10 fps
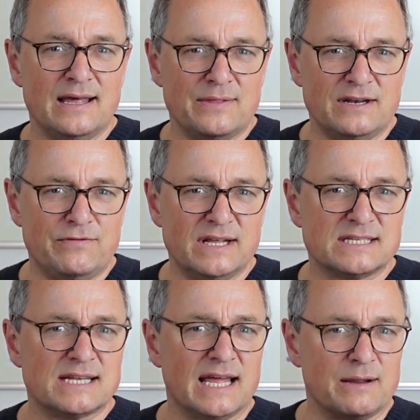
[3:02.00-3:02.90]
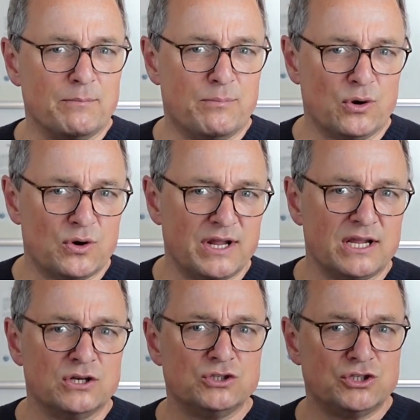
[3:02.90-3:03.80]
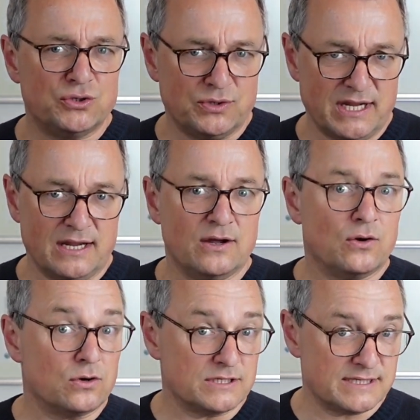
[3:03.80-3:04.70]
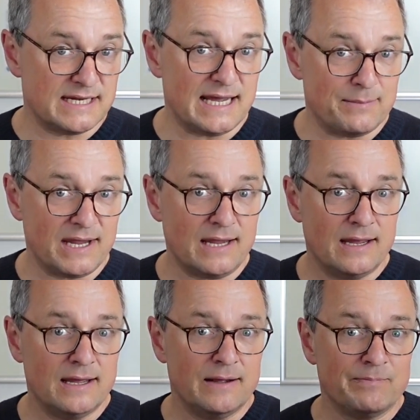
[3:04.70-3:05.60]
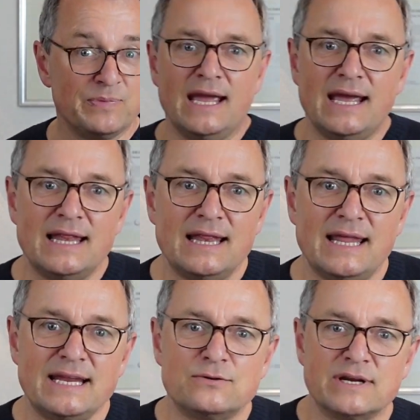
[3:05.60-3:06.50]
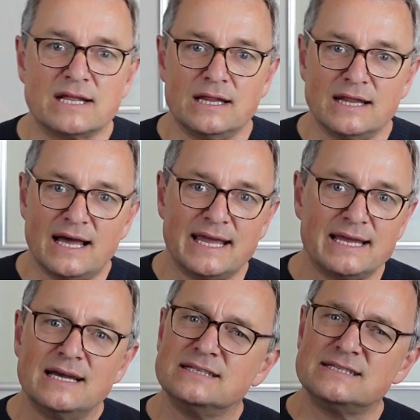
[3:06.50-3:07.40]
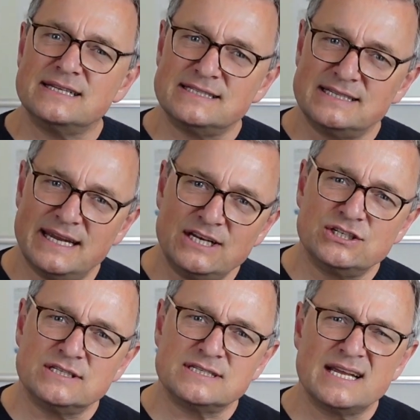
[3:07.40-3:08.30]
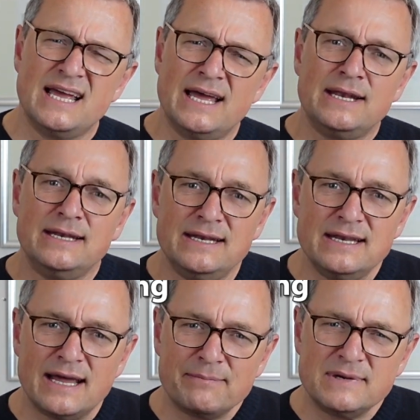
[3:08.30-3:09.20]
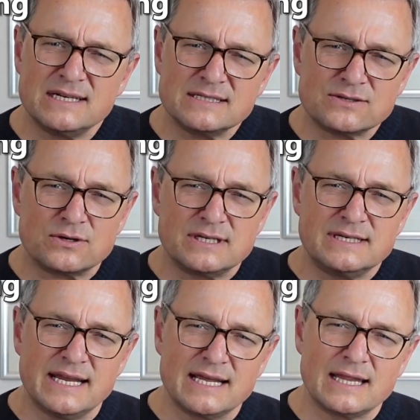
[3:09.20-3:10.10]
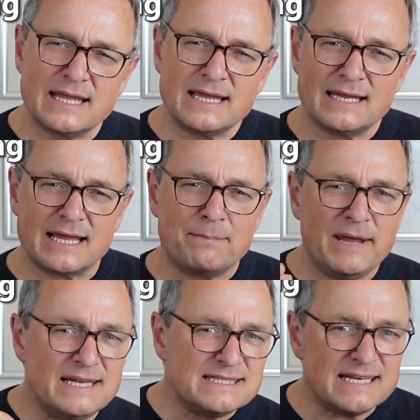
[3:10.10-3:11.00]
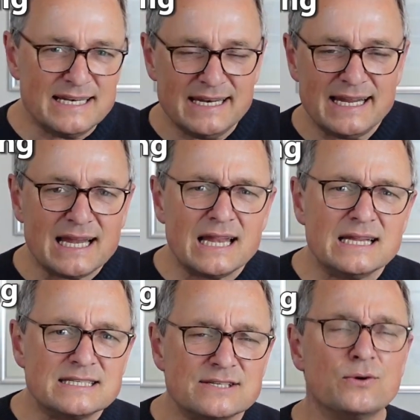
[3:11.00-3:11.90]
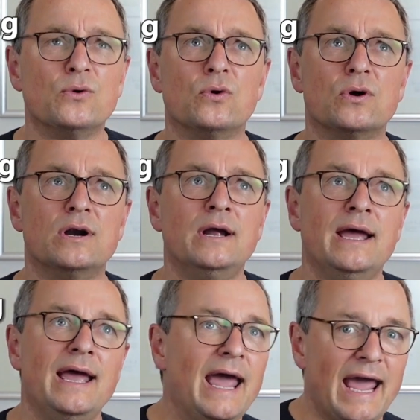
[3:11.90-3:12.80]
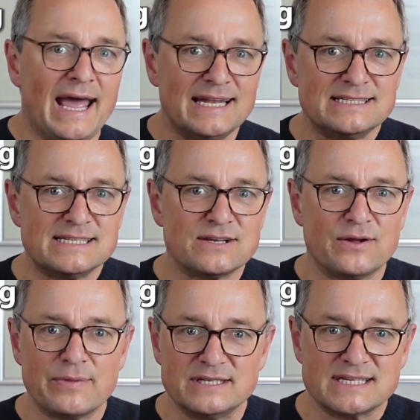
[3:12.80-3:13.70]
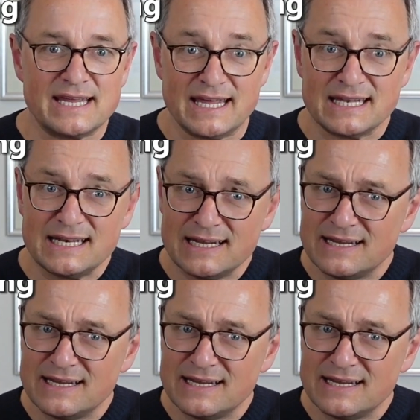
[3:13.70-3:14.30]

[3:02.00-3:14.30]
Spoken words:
that feels like burning, shooting, or stabbing, electrical-like sensations, numbness or tingling like pins and needles or ants on the skin,